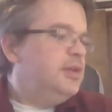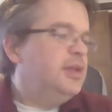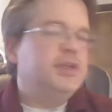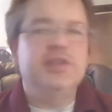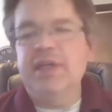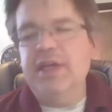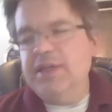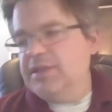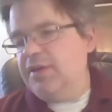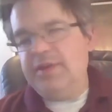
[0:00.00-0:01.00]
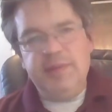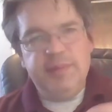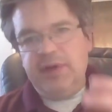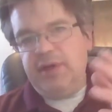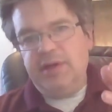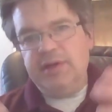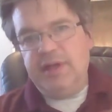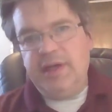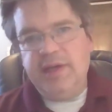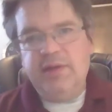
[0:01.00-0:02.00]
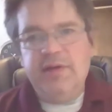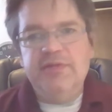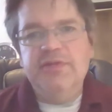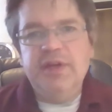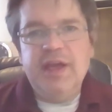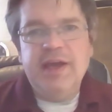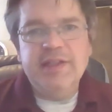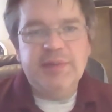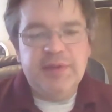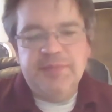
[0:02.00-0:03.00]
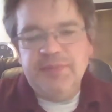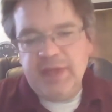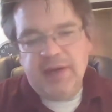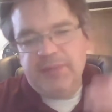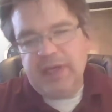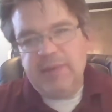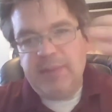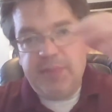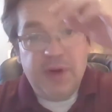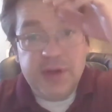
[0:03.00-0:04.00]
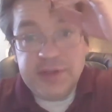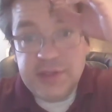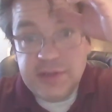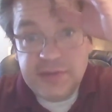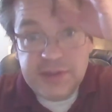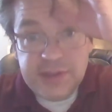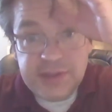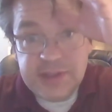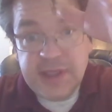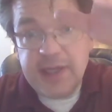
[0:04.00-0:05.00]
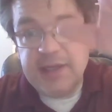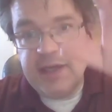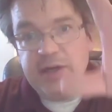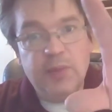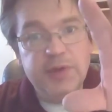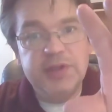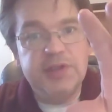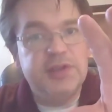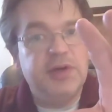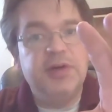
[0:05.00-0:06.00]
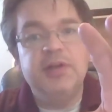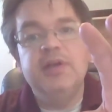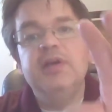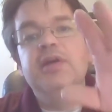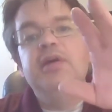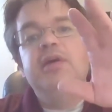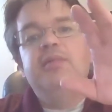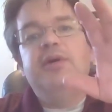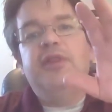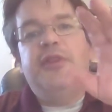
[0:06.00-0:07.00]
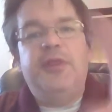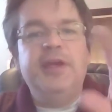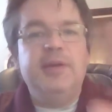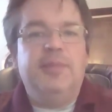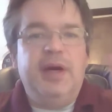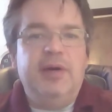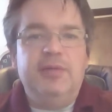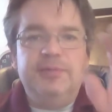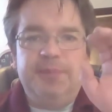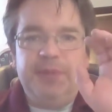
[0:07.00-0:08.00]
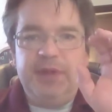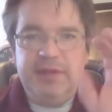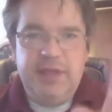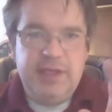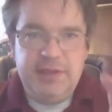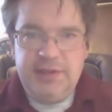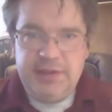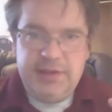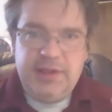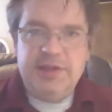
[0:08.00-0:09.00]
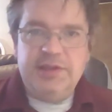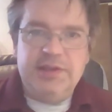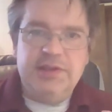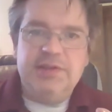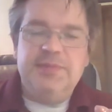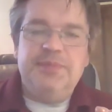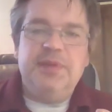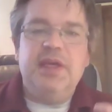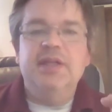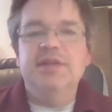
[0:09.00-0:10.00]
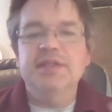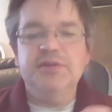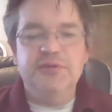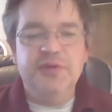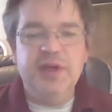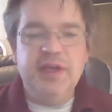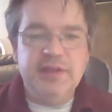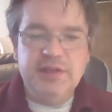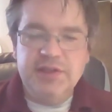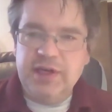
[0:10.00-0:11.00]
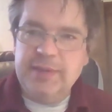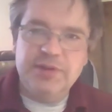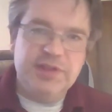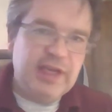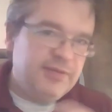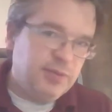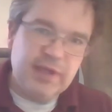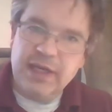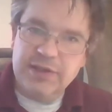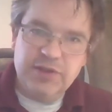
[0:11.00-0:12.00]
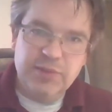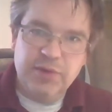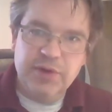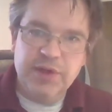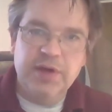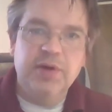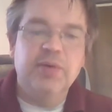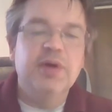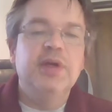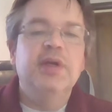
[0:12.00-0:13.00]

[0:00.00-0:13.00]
that she has nothing but undying love for Gatsby. Now, I'm going to pause here for just a second. I know we just started, but think about Daisy's intentions. At this phase, chapter 7, we got two more to go.